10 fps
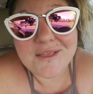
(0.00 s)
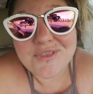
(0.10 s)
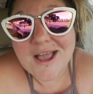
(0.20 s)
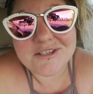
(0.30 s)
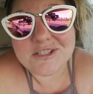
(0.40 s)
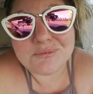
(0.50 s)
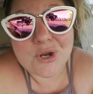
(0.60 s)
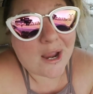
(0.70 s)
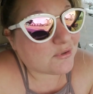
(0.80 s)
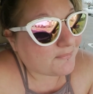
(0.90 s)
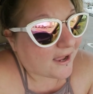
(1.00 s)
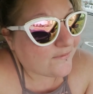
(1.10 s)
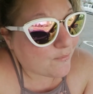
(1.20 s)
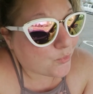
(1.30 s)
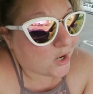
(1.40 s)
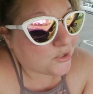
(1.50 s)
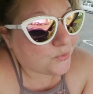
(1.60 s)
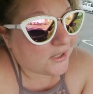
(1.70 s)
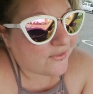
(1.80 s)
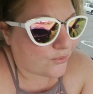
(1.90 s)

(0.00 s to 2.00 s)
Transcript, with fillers: a thousand subscribers by February 20th